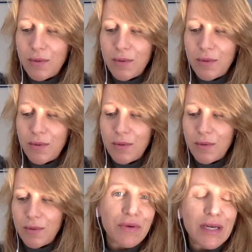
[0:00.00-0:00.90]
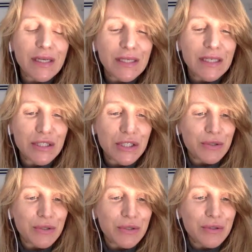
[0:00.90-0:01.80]
So you really need to
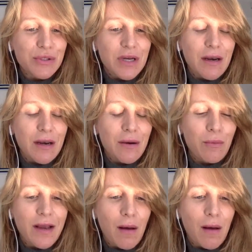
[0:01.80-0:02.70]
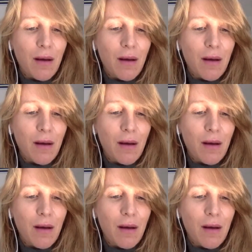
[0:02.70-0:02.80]
kind of wake up when it's